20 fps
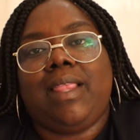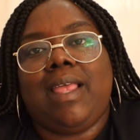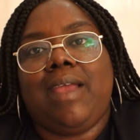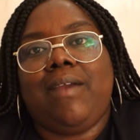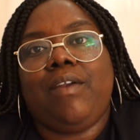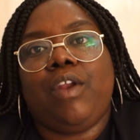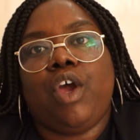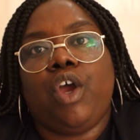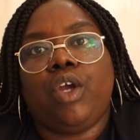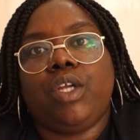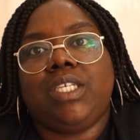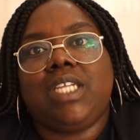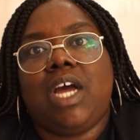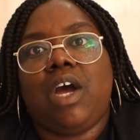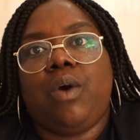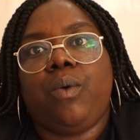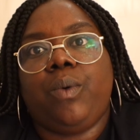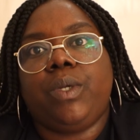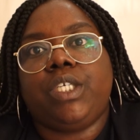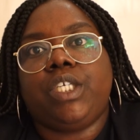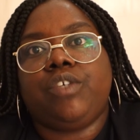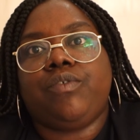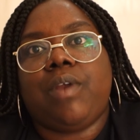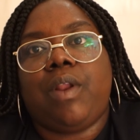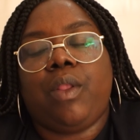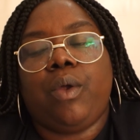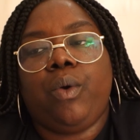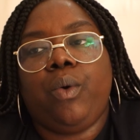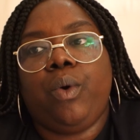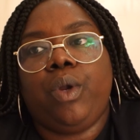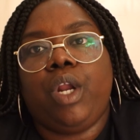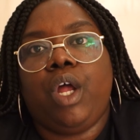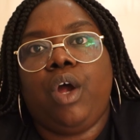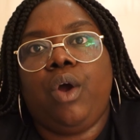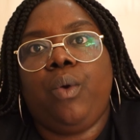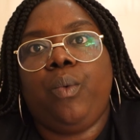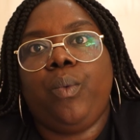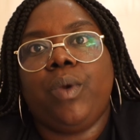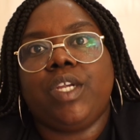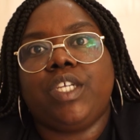in a hotel which is around the corner,
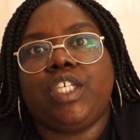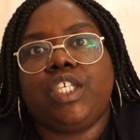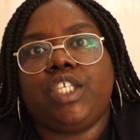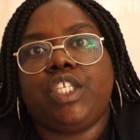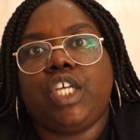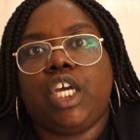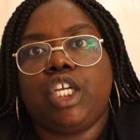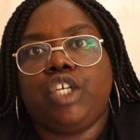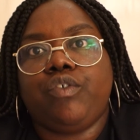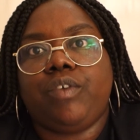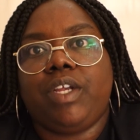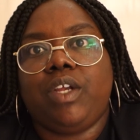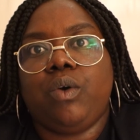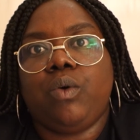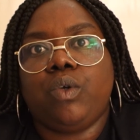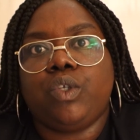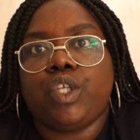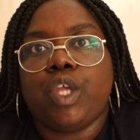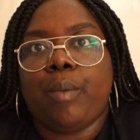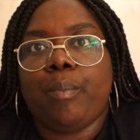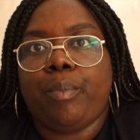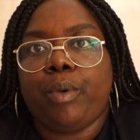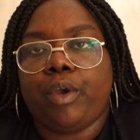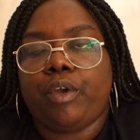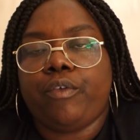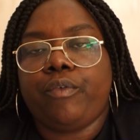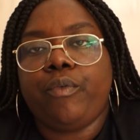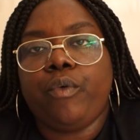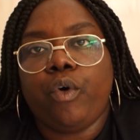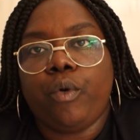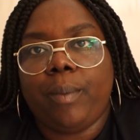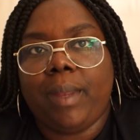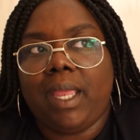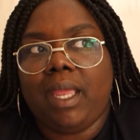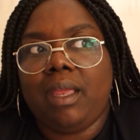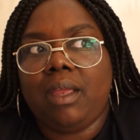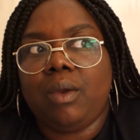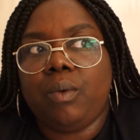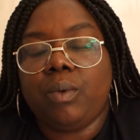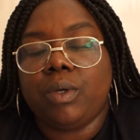which the surgery also booked for
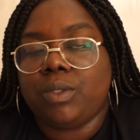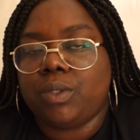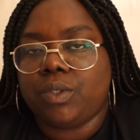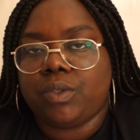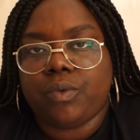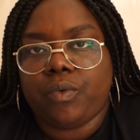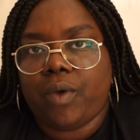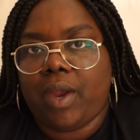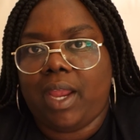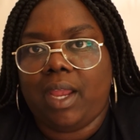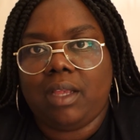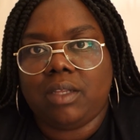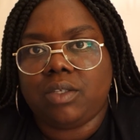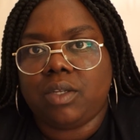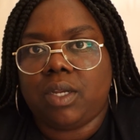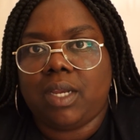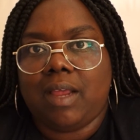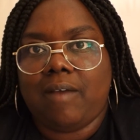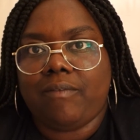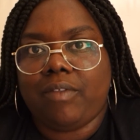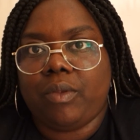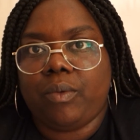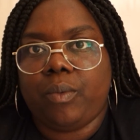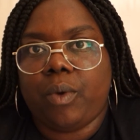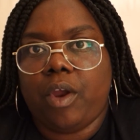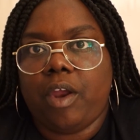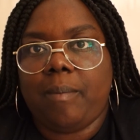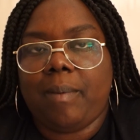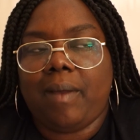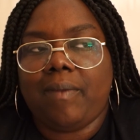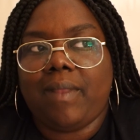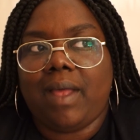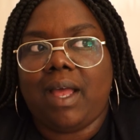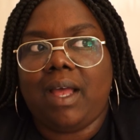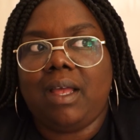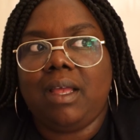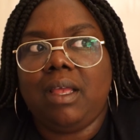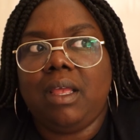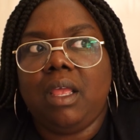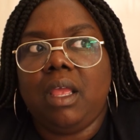me, which was great, so I don't have to worry about
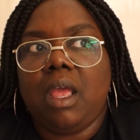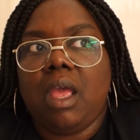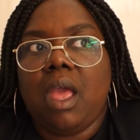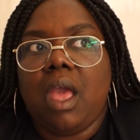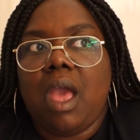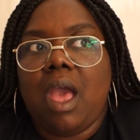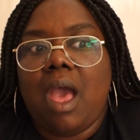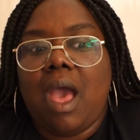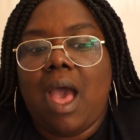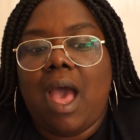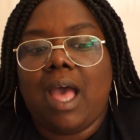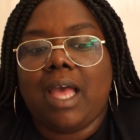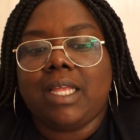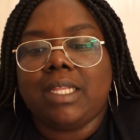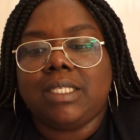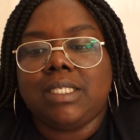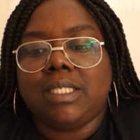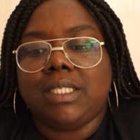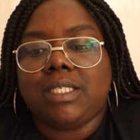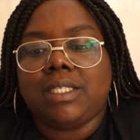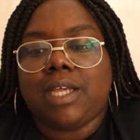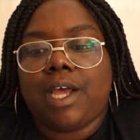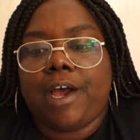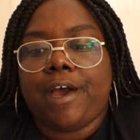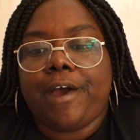that. And